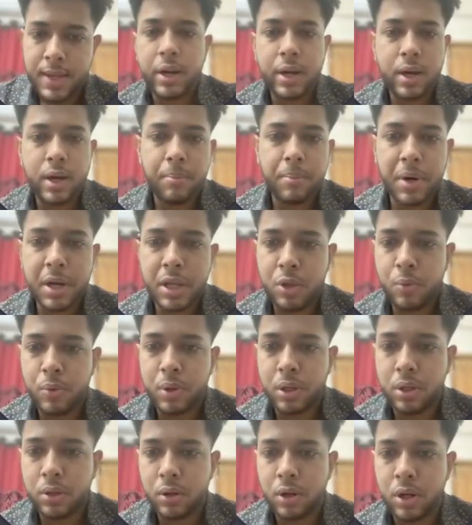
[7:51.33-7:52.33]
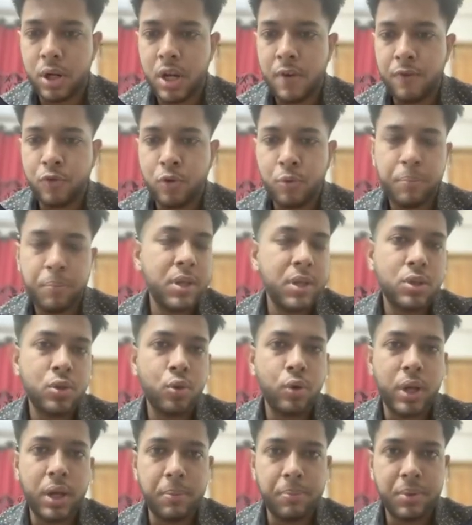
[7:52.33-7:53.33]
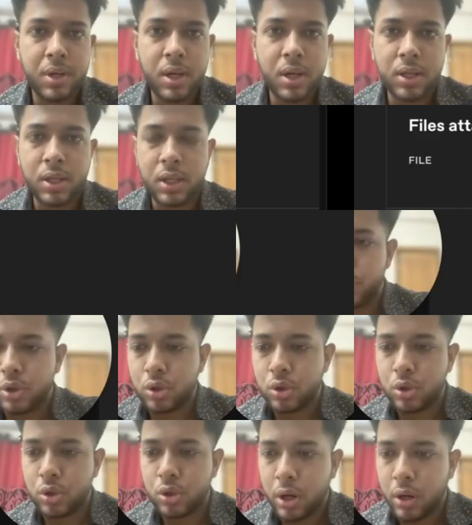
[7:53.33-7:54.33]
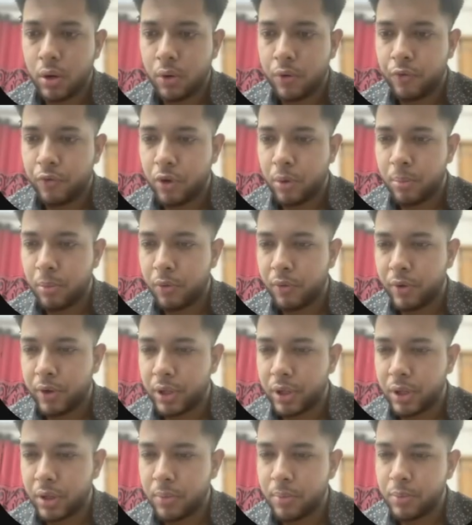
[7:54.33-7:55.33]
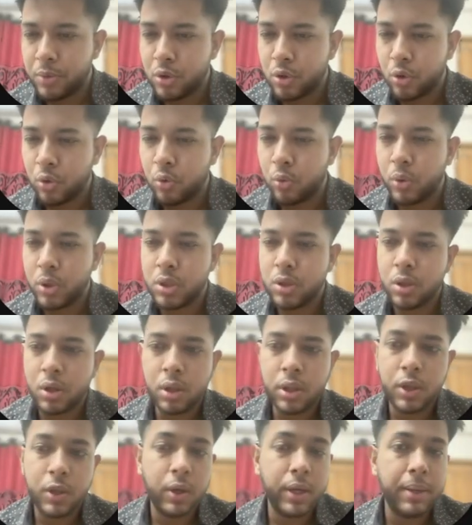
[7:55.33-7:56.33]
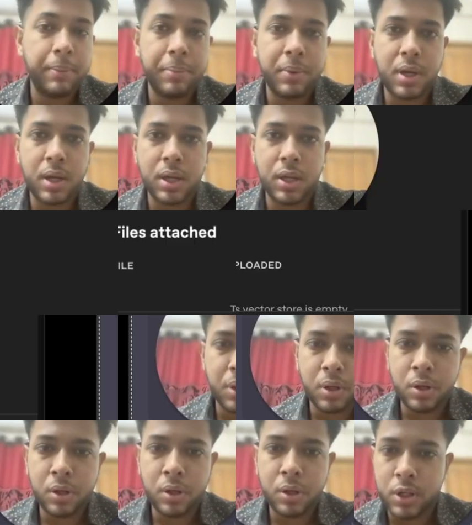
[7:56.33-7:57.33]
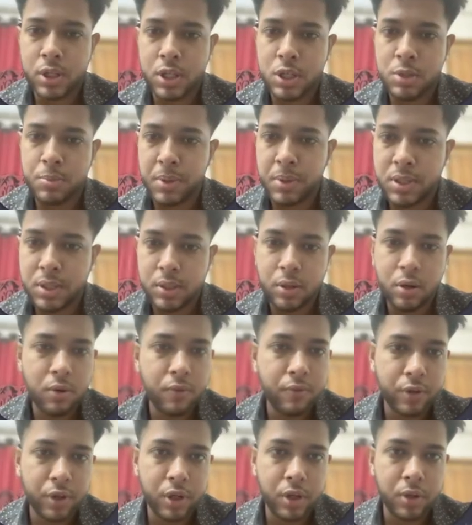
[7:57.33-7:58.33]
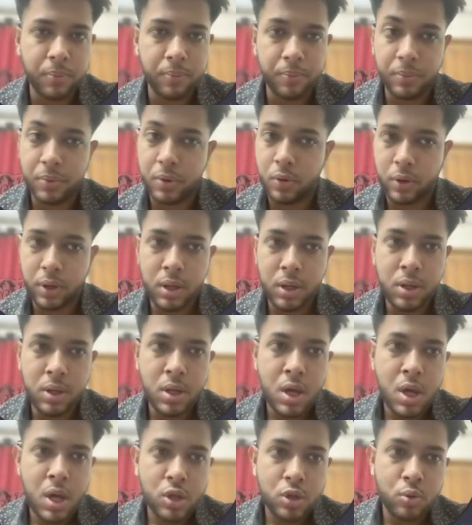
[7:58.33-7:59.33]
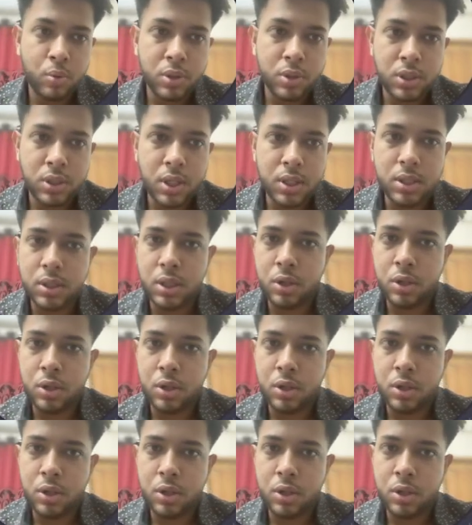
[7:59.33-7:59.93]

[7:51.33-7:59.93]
By the way, you're gonna have to paste your API key which you got out from over here. So once you got the API key from here, you can just paste it out over here. Okay, so once that's done, you